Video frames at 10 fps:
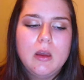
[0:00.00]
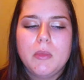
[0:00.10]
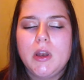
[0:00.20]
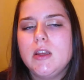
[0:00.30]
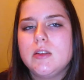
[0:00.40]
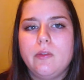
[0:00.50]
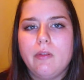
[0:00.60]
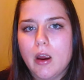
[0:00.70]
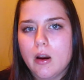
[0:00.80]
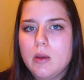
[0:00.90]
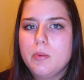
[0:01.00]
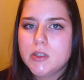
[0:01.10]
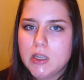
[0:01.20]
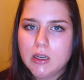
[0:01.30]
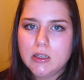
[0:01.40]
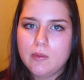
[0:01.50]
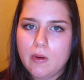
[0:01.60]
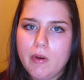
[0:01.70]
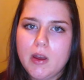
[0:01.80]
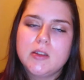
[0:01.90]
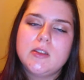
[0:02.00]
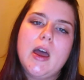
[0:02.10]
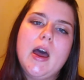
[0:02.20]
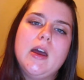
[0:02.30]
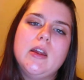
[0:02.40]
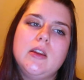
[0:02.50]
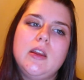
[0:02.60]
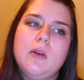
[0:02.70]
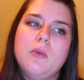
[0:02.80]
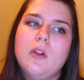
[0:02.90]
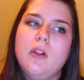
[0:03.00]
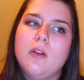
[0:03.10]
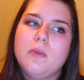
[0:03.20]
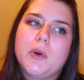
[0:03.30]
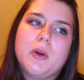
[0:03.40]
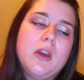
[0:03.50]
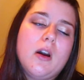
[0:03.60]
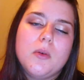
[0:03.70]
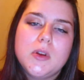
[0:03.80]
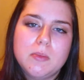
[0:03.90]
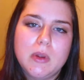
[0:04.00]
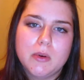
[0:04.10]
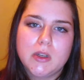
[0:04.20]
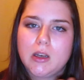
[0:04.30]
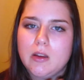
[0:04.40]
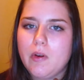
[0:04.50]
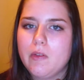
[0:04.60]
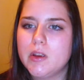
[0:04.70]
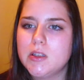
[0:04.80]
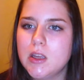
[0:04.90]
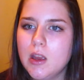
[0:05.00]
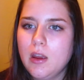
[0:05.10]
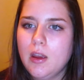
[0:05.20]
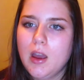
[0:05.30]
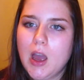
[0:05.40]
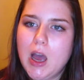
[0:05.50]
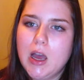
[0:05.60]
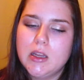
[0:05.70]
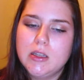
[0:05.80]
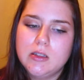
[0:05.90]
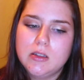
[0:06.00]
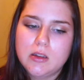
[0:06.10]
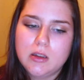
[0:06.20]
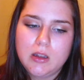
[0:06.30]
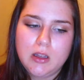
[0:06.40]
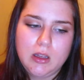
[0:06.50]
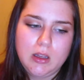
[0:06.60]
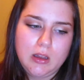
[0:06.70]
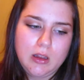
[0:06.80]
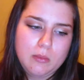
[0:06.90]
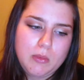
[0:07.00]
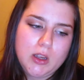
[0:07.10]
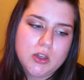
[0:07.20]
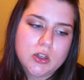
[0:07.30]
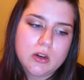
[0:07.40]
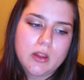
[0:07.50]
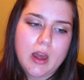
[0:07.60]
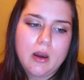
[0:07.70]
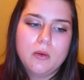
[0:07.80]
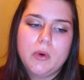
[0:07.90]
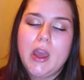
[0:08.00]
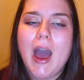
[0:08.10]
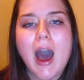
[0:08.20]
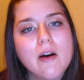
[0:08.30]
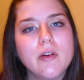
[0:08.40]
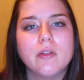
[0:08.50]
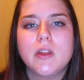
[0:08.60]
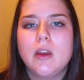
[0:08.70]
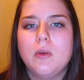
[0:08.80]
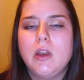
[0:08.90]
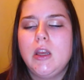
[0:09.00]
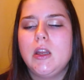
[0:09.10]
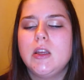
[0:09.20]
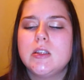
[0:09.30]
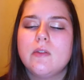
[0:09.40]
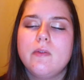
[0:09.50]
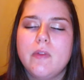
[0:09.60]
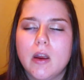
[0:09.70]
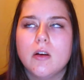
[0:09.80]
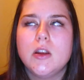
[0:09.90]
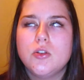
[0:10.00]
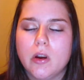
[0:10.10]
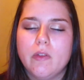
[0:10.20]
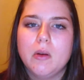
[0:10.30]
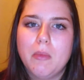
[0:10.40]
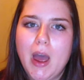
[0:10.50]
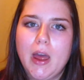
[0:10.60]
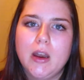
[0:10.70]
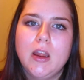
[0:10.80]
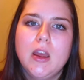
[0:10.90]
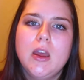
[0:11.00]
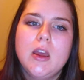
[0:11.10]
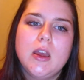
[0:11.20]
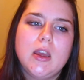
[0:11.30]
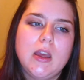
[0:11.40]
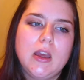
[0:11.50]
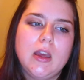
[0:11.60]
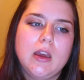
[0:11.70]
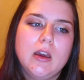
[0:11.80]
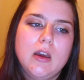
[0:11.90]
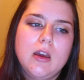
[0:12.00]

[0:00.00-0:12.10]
But he's very protective of us, and he will probably always be protective of us. And he makes sure that we have everything we need. He's a very driven man. He